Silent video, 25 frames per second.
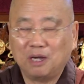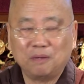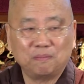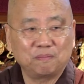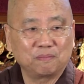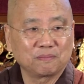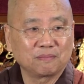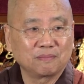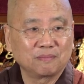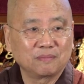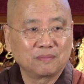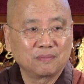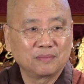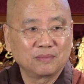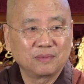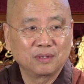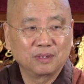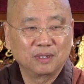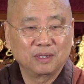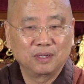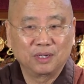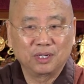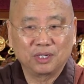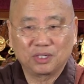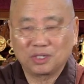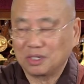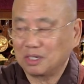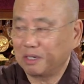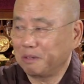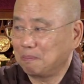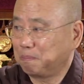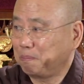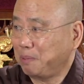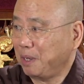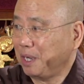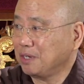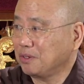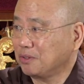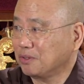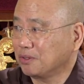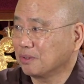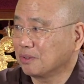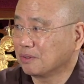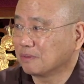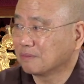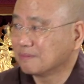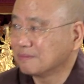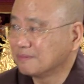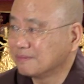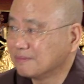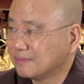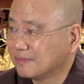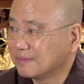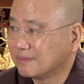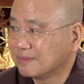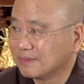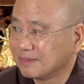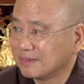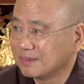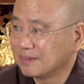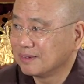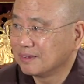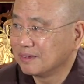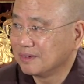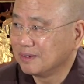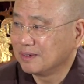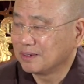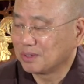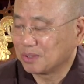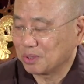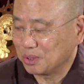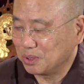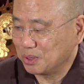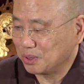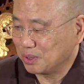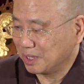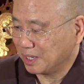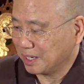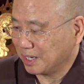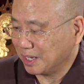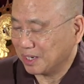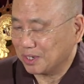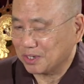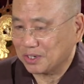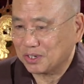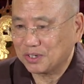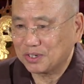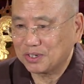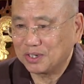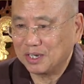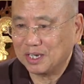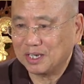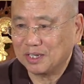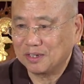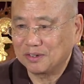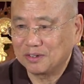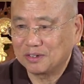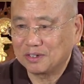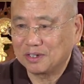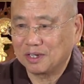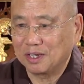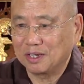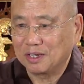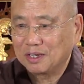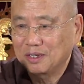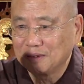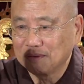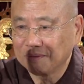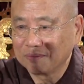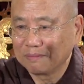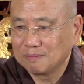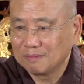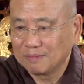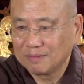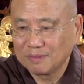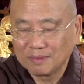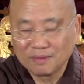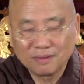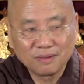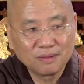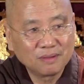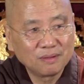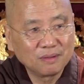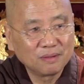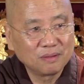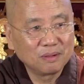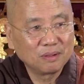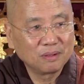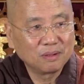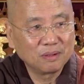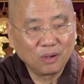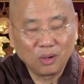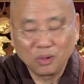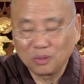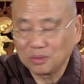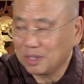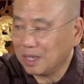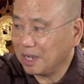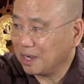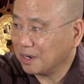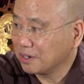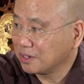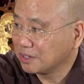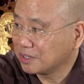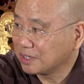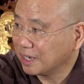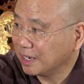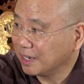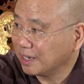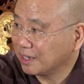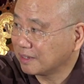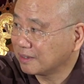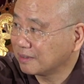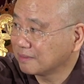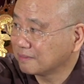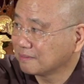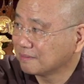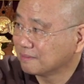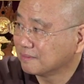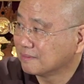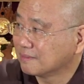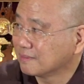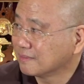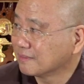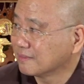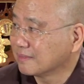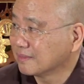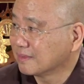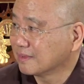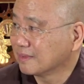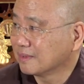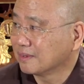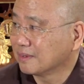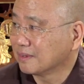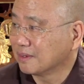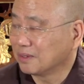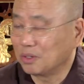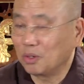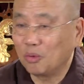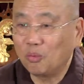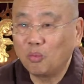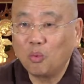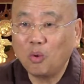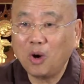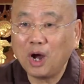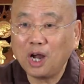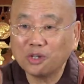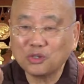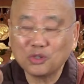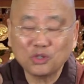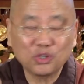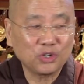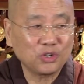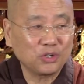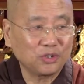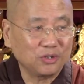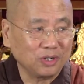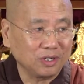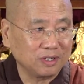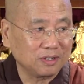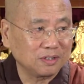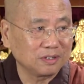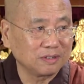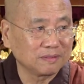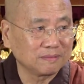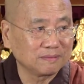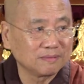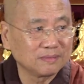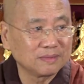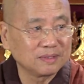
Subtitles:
up. He's going to bite you. So you're going to get a stick and say, hold down his head. You watched it.